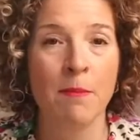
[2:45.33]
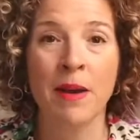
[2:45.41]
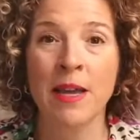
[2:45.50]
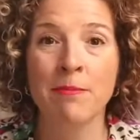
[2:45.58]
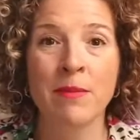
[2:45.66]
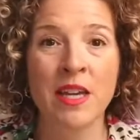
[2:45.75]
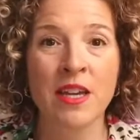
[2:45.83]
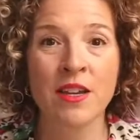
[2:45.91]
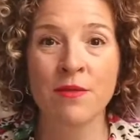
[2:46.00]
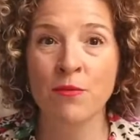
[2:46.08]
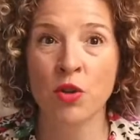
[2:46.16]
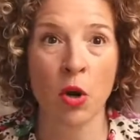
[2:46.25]
might
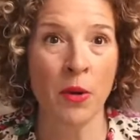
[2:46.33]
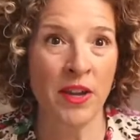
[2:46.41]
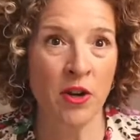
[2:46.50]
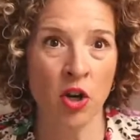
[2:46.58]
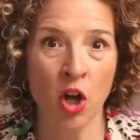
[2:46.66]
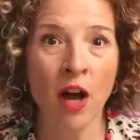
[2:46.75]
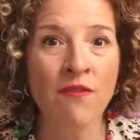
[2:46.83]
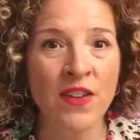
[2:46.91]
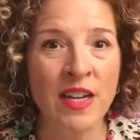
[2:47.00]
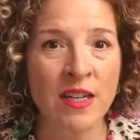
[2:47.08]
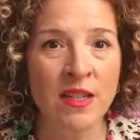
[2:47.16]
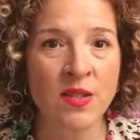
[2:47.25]
mean growing your
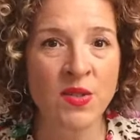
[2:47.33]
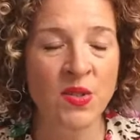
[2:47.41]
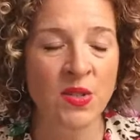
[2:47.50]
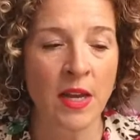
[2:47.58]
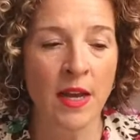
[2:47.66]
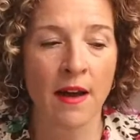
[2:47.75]
confidence,